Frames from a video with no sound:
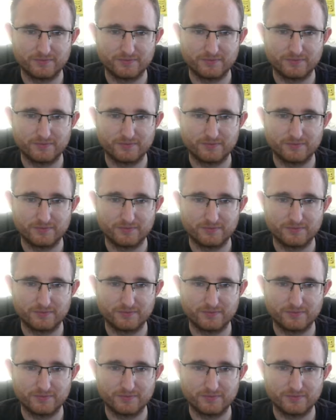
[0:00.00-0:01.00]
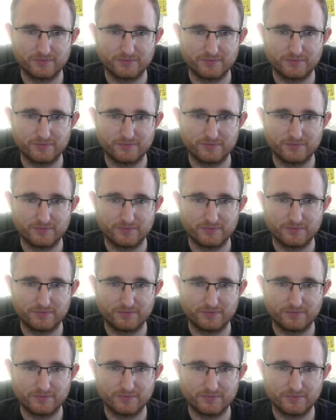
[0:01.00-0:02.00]

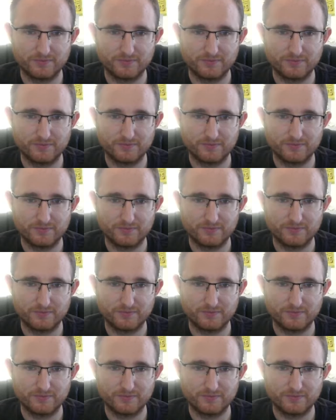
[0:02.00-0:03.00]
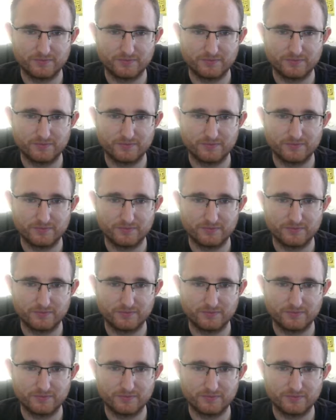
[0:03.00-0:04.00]

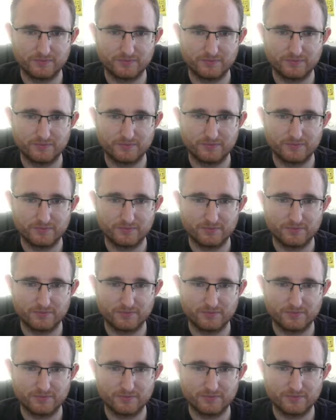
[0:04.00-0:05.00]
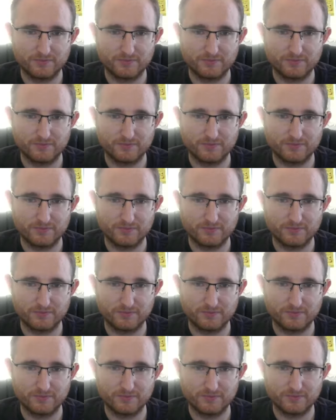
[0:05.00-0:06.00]

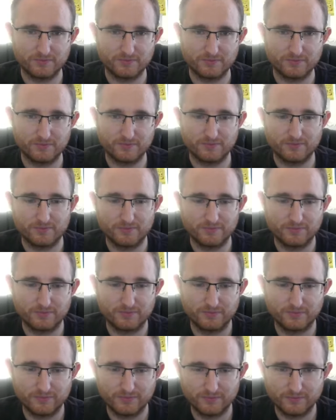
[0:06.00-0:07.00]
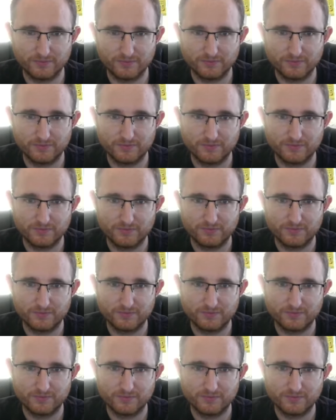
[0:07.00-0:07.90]
The person shown says nothing.